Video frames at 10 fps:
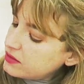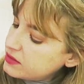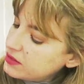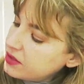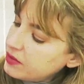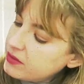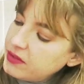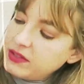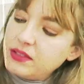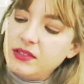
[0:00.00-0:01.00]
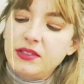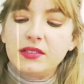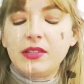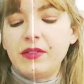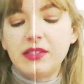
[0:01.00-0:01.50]
So this is
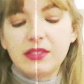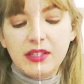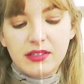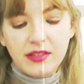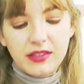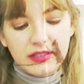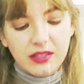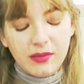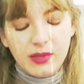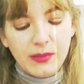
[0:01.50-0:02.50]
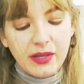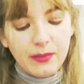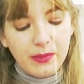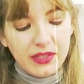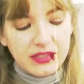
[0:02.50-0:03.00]
just a fantastic, this is gonna be my
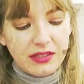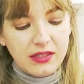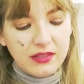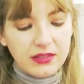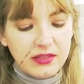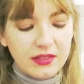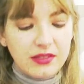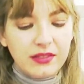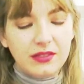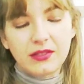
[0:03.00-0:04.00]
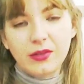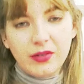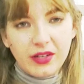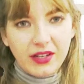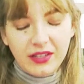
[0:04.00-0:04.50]
business
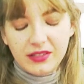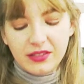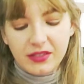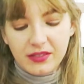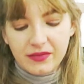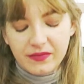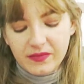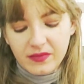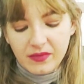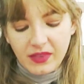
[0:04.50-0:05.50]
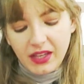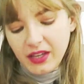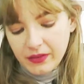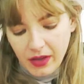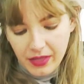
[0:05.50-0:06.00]
organizer. I
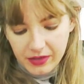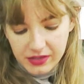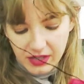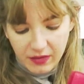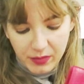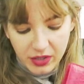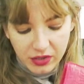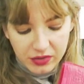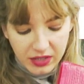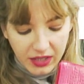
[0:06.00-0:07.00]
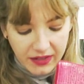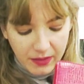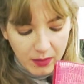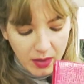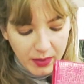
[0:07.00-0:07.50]
have others that I've been using. I have
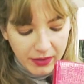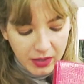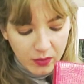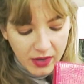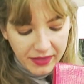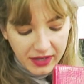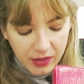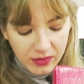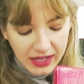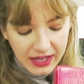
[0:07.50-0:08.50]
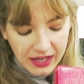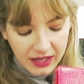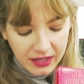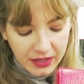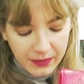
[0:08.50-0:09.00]
a mulberry one that I really
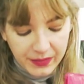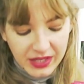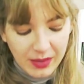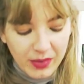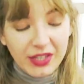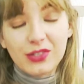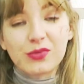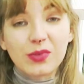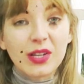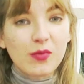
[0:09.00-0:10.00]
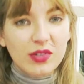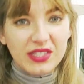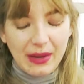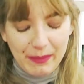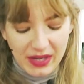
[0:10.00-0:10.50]
like, but I just really
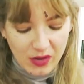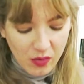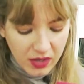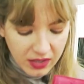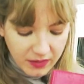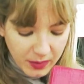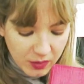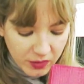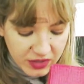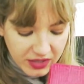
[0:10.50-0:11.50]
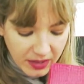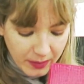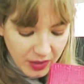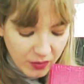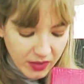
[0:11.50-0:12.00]
wanted a pink one. I've been wanting a
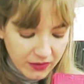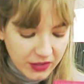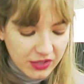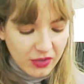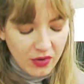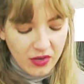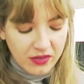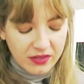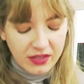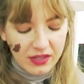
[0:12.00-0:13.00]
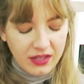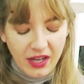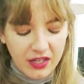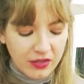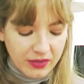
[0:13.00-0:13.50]
pink one for so long.
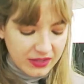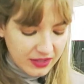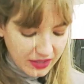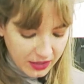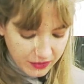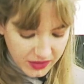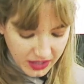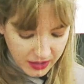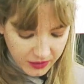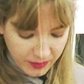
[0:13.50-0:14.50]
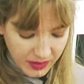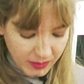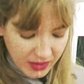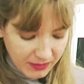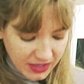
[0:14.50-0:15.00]
I know it's kind of tacky of me,
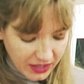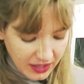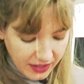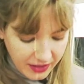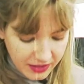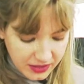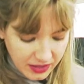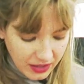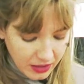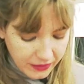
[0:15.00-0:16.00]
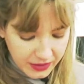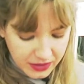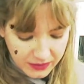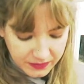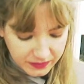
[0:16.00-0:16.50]
but I'm tacky like that. I love it.